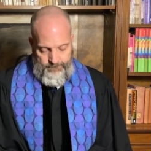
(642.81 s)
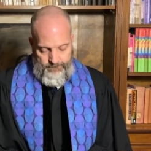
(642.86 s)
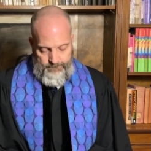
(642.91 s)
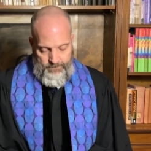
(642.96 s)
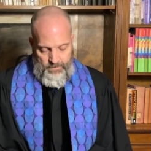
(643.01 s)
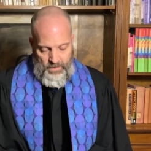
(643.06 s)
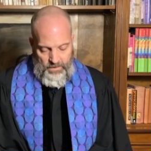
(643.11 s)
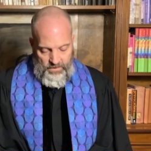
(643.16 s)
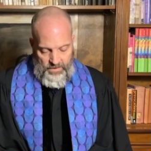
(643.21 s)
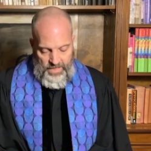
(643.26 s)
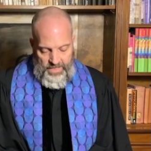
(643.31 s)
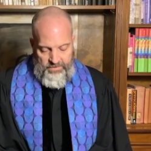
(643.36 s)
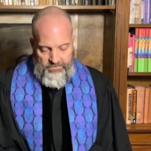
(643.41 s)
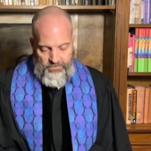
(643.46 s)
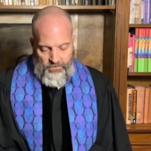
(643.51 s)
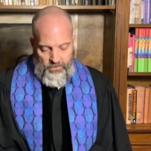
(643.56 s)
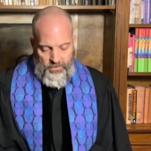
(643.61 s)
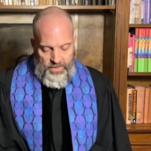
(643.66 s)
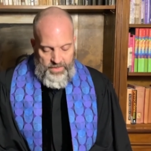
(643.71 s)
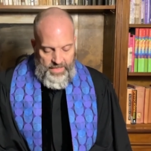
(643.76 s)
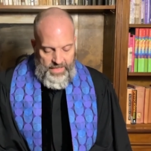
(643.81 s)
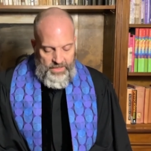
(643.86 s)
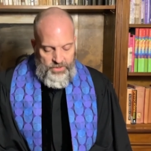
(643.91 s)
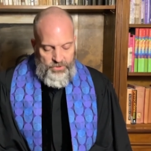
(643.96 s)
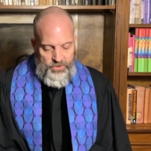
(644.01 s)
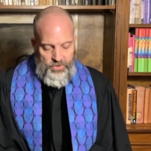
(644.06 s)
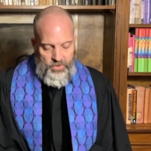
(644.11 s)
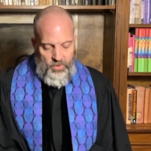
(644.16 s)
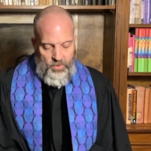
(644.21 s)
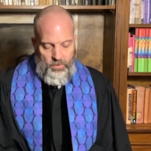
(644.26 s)
A life or a
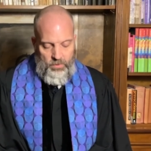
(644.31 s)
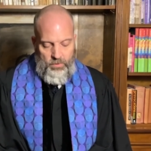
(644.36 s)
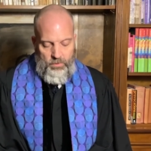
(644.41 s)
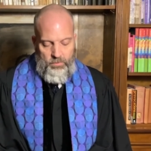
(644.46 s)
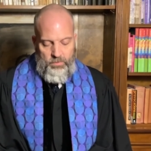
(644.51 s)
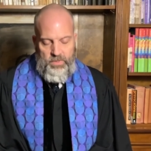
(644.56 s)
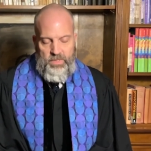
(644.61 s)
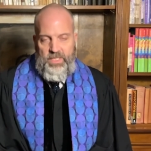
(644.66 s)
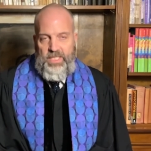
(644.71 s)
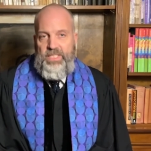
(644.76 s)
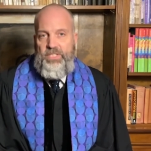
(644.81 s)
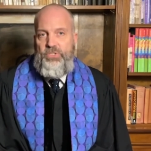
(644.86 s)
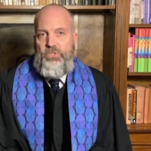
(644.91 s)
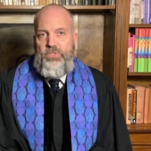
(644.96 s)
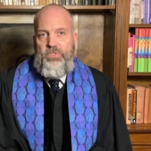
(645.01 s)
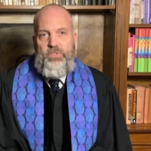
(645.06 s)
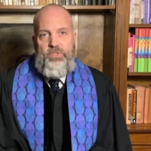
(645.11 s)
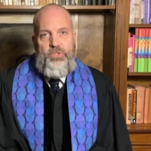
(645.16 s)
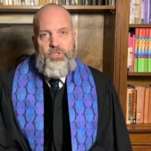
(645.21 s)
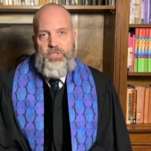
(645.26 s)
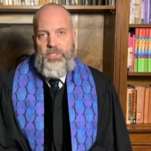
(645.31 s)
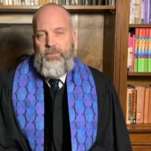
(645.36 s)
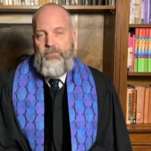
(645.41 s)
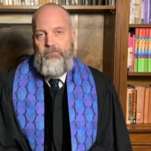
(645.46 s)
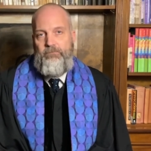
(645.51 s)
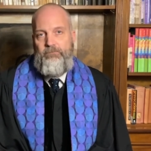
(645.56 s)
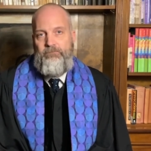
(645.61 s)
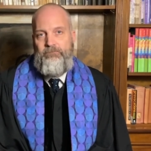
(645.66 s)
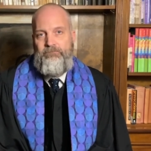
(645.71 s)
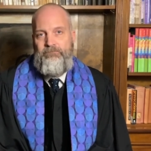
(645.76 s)
nation or a relationship
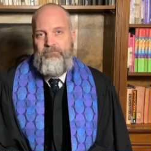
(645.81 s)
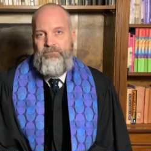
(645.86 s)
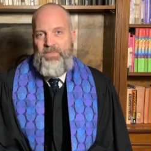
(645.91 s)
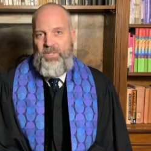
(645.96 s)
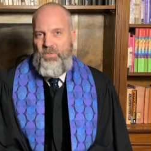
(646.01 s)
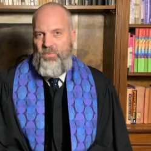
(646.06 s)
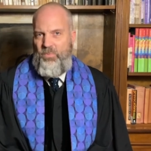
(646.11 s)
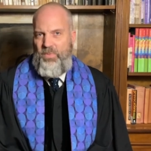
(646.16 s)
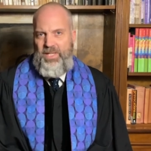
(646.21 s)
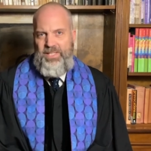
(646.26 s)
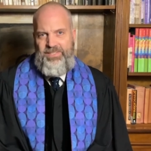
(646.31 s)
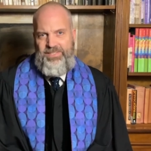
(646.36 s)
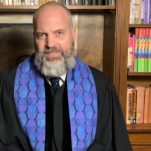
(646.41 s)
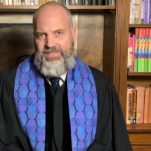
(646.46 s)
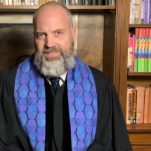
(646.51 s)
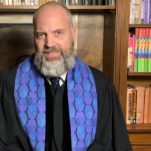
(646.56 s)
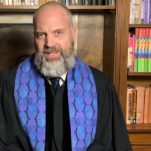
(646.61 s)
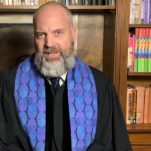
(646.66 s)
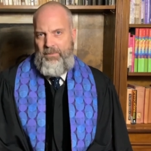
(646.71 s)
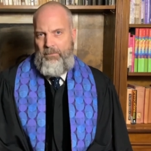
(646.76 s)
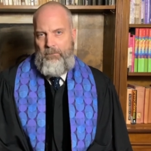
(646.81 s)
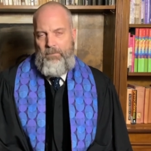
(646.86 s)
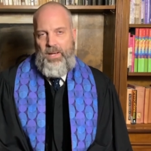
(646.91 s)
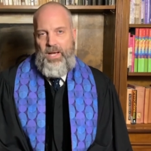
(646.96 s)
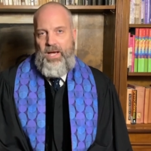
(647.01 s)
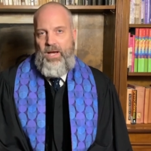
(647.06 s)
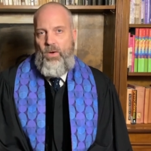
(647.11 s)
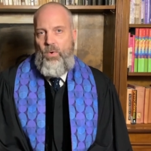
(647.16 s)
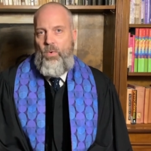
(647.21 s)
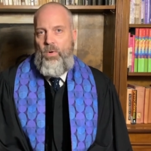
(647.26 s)
that rests on
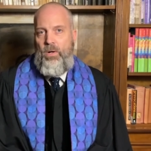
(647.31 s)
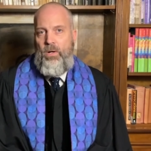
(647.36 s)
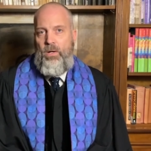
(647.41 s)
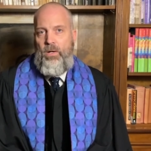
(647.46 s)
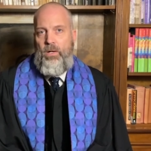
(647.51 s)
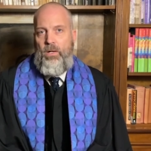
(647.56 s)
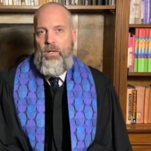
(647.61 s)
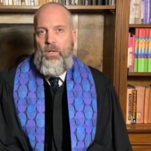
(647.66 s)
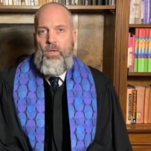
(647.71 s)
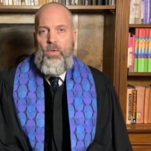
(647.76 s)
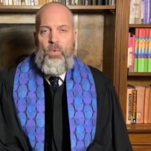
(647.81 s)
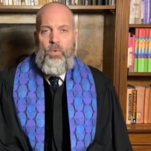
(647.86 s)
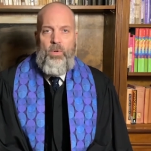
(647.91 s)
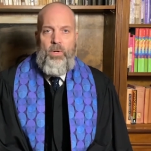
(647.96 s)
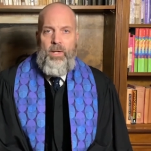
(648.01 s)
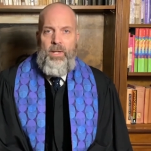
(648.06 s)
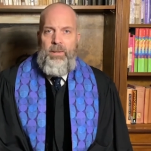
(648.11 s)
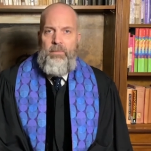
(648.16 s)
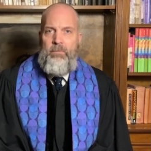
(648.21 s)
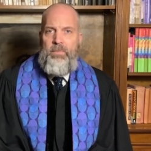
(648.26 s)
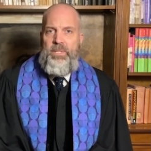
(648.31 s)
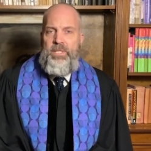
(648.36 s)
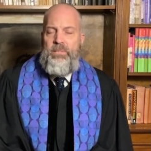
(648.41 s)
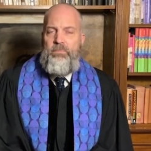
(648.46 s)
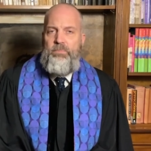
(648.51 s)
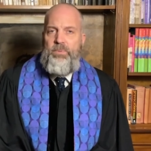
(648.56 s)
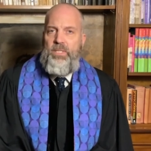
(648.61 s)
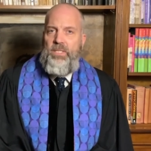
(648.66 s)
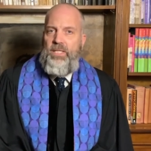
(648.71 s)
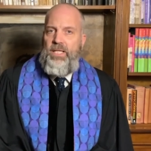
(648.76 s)
power or
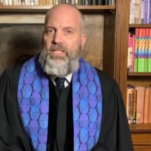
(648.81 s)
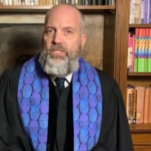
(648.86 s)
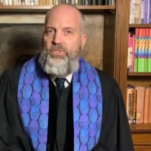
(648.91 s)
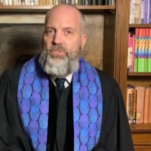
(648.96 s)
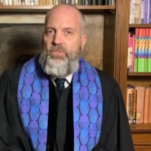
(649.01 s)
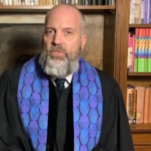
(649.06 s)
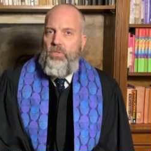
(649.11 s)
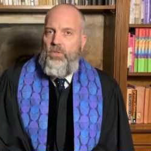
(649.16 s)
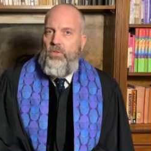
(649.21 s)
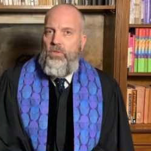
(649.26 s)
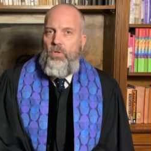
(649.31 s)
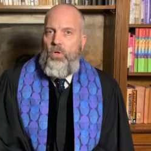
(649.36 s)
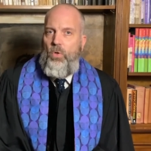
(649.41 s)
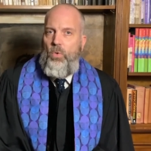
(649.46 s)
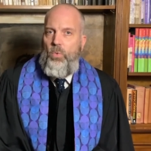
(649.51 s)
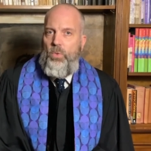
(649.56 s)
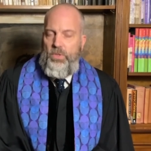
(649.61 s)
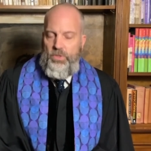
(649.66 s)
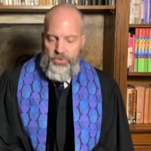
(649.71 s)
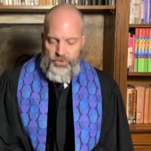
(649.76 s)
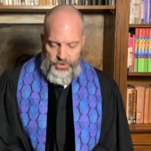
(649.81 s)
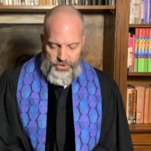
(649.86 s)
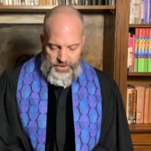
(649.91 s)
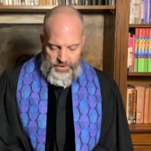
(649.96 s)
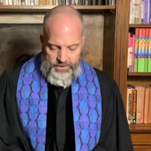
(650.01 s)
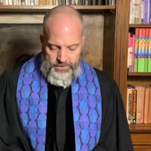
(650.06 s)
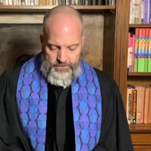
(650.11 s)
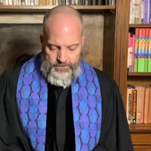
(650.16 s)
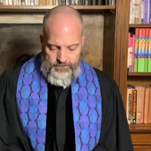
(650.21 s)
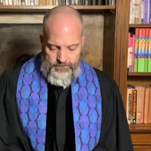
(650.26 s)
manipulation or
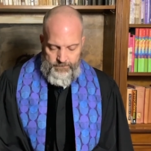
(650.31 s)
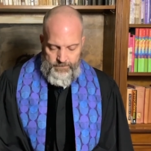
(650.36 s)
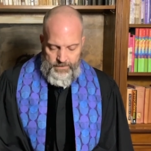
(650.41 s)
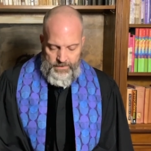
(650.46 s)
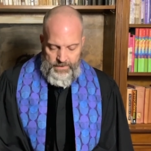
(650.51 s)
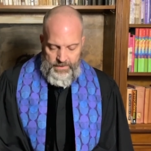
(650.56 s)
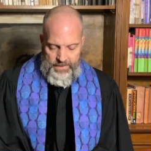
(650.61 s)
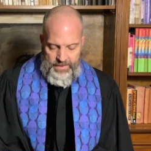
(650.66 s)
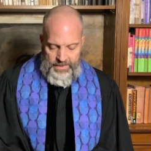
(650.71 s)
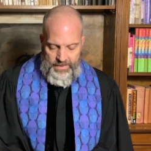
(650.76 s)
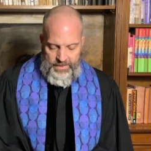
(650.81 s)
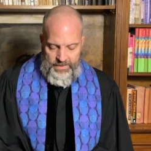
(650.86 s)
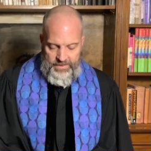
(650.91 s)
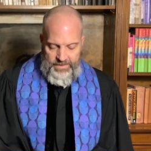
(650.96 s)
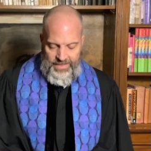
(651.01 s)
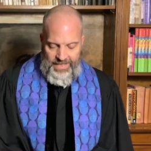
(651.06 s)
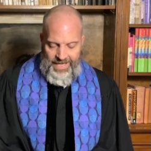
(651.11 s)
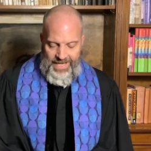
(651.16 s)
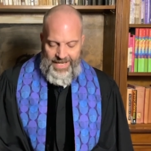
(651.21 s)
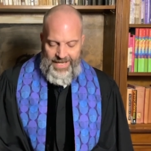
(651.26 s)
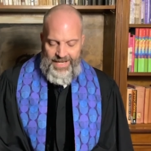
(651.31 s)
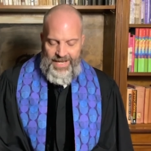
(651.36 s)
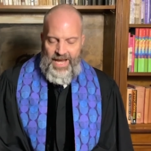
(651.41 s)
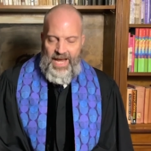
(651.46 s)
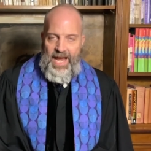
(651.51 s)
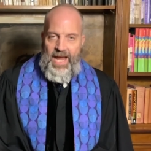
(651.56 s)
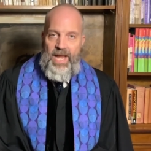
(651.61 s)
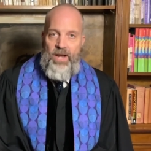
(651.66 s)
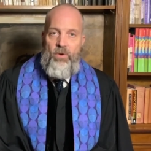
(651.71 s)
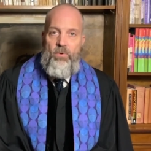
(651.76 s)
coercion is an
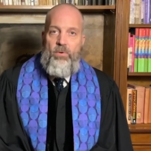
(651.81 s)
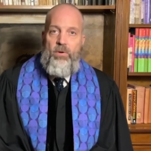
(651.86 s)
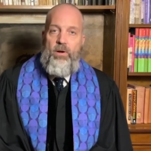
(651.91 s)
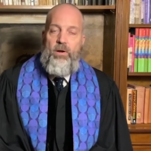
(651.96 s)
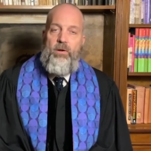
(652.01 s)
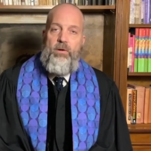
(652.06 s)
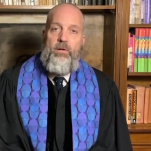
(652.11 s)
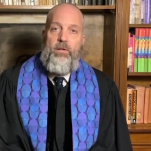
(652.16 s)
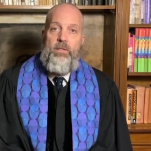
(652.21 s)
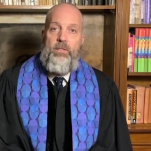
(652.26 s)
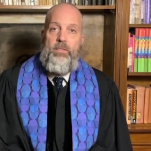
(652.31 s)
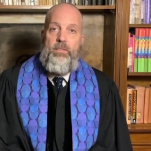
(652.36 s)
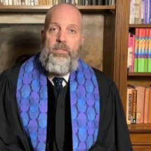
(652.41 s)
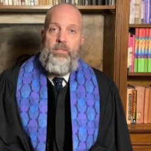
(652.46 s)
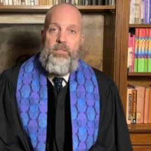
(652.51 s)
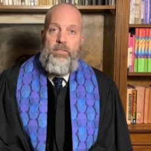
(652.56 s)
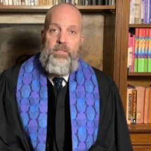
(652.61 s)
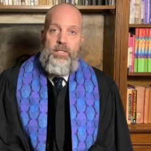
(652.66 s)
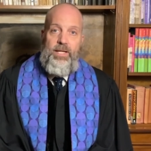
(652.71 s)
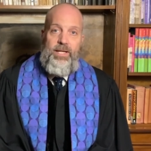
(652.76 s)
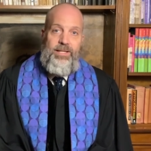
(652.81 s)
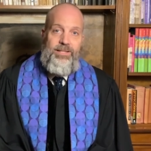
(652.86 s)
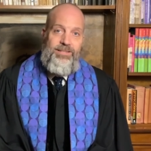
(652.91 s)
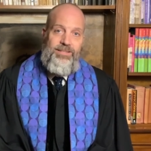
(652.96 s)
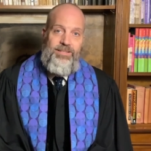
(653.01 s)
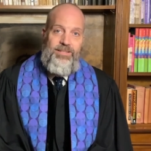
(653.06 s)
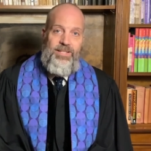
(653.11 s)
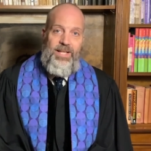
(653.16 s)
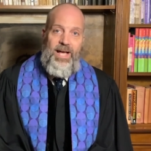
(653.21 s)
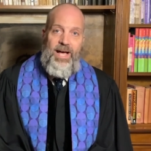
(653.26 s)
error and a
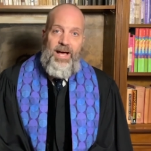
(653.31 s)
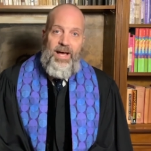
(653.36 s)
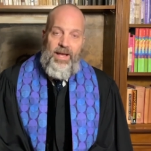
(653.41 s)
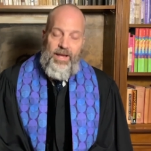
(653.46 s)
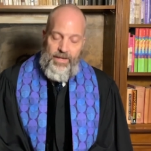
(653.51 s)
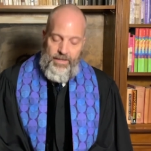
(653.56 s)
lie.